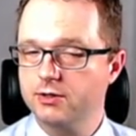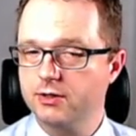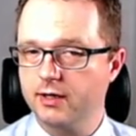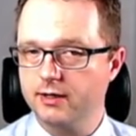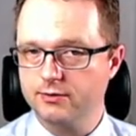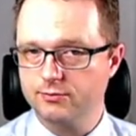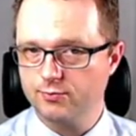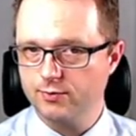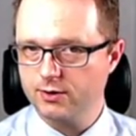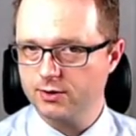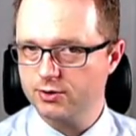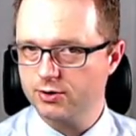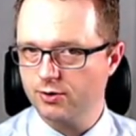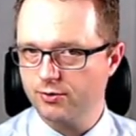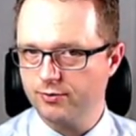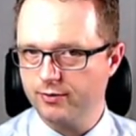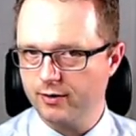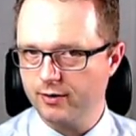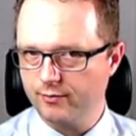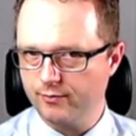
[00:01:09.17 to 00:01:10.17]
as we show
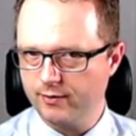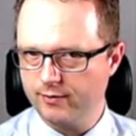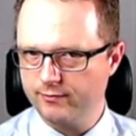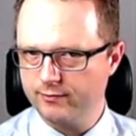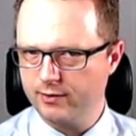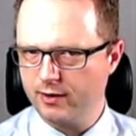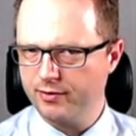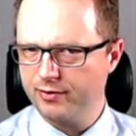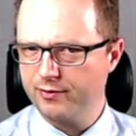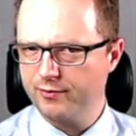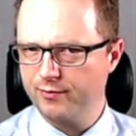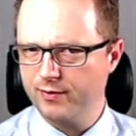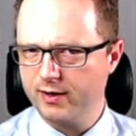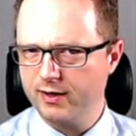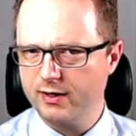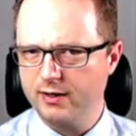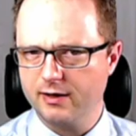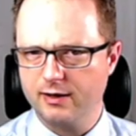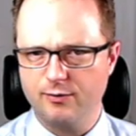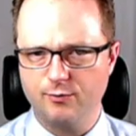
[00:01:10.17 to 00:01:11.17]
that we've done the
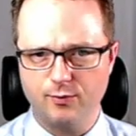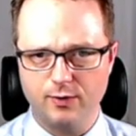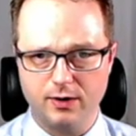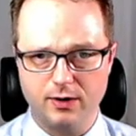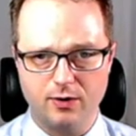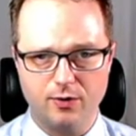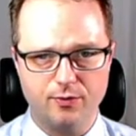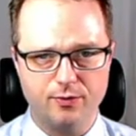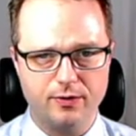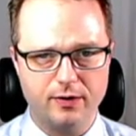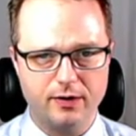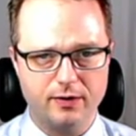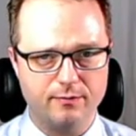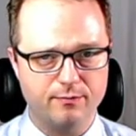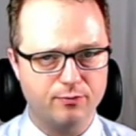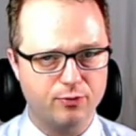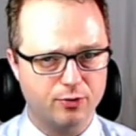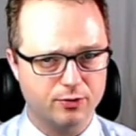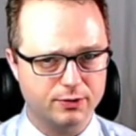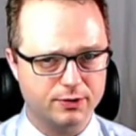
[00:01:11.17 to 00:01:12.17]
reading and we know the
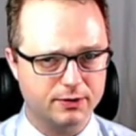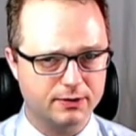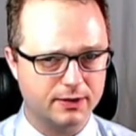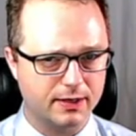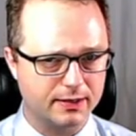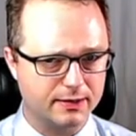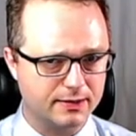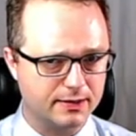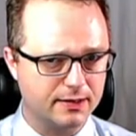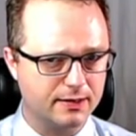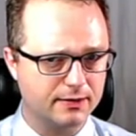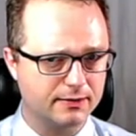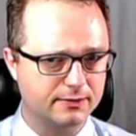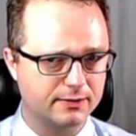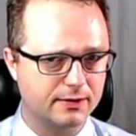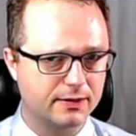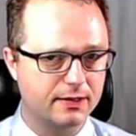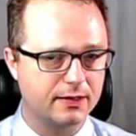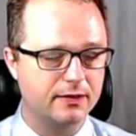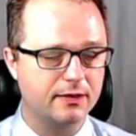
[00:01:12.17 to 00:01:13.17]
important ideas
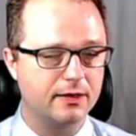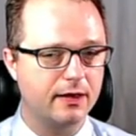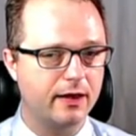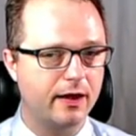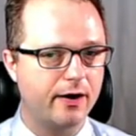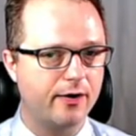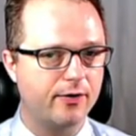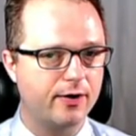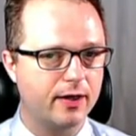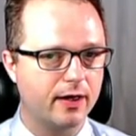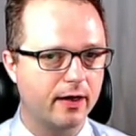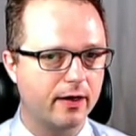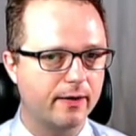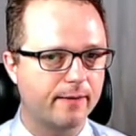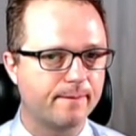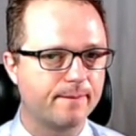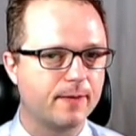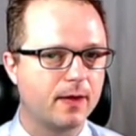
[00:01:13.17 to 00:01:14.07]
in the area,